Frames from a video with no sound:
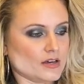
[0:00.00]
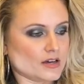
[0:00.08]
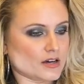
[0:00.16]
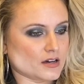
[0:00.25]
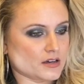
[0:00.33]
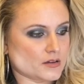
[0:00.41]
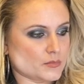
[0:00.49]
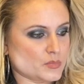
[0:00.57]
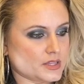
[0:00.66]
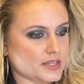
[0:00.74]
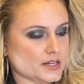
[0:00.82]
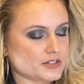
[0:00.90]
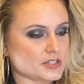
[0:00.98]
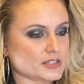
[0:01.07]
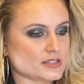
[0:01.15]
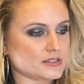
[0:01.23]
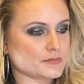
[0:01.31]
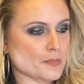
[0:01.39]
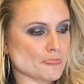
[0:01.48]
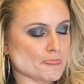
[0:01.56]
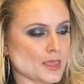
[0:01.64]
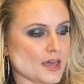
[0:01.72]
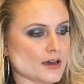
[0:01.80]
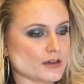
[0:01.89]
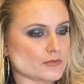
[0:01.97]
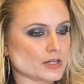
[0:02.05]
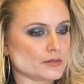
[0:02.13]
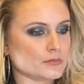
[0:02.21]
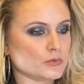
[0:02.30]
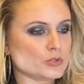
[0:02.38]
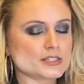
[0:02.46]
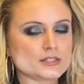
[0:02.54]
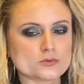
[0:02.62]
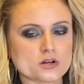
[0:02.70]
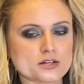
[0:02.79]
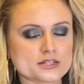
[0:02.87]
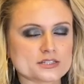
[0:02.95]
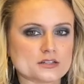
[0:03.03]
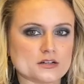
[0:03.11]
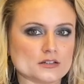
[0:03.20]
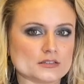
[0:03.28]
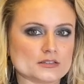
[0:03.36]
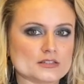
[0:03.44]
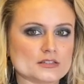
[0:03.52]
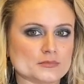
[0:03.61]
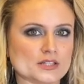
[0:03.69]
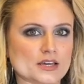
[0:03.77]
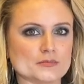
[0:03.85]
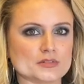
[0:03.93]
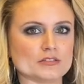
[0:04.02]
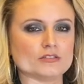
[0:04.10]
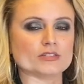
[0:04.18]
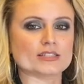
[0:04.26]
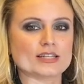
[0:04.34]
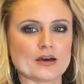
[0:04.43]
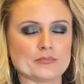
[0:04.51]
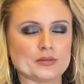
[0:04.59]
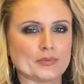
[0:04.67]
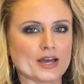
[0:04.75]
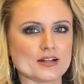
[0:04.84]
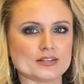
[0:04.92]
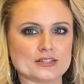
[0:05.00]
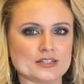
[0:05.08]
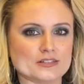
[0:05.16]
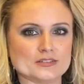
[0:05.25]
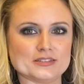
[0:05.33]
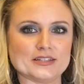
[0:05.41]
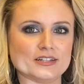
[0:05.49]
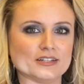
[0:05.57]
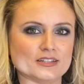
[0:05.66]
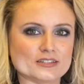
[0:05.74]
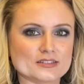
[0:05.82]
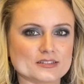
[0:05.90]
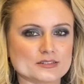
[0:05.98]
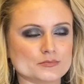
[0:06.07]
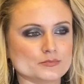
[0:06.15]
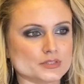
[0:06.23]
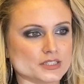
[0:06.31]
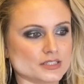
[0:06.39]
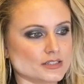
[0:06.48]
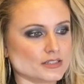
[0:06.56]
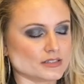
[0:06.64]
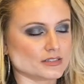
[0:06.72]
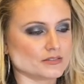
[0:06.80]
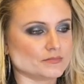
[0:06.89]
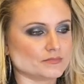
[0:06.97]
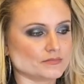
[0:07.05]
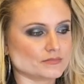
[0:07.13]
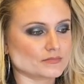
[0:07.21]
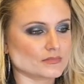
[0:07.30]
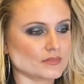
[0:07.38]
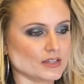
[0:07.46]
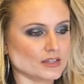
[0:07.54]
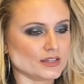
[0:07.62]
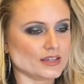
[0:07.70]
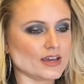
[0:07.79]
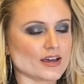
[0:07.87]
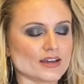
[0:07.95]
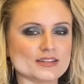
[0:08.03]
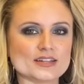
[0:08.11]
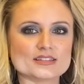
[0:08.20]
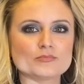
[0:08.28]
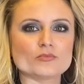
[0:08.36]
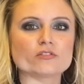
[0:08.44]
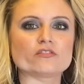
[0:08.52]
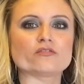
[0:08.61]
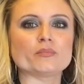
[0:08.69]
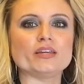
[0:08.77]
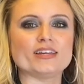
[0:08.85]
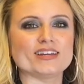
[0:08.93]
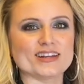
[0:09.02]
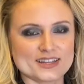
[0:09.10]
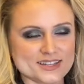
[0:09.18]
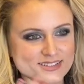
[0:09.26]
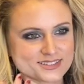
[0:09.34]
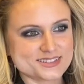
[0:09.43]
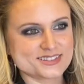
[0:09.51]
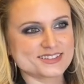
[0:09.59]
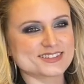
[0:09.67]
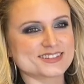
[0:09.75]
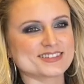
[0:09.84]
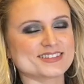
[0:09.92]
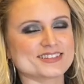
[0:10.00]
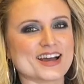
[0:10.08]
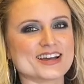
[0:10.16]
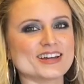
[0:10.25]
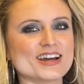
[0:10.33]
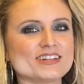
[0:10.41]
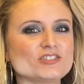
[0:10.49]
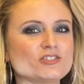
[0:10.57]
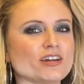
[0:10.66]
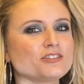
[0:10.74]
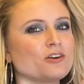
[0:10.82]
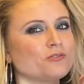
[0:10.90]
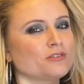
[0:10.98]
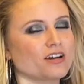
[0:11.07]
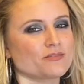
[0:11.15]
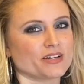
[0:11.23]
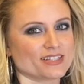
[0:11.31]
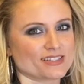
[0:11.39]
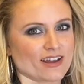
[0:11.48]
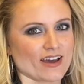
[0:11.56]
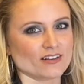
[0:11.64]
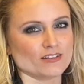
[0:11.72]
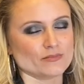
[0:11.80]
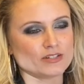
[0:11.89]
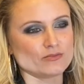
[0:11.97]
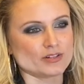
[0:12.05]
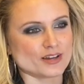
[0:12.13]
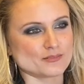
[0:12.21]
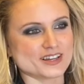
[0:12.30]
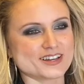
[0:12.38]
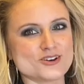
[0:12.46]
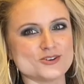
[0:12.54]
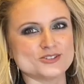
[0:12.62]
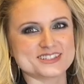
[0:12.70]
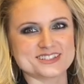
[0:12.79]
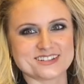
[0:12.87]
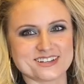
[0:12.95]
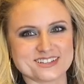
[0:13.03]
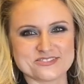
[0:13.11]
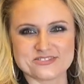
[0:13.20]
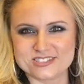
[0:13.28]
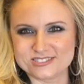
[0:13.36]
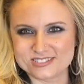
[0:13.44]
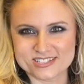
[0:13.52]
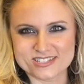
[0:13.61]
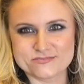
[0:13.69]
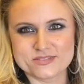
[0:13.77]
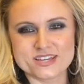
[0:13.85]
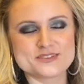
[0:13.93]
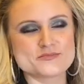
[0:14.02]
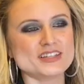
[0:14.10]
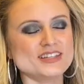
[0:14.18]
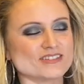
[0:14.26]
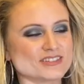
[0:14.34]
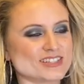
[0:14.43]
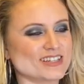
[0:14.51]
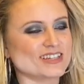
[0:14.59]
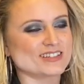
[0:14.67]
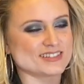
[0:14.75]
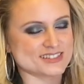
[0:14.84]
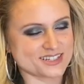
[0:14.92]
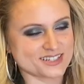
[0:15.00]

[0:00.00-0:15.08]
And then I write mostly rock songs. Sometimes I'll do a sappy ballad here and there, but and that's more of me, and I tone down my style a bit when I'm hosting on the field or something, but singing's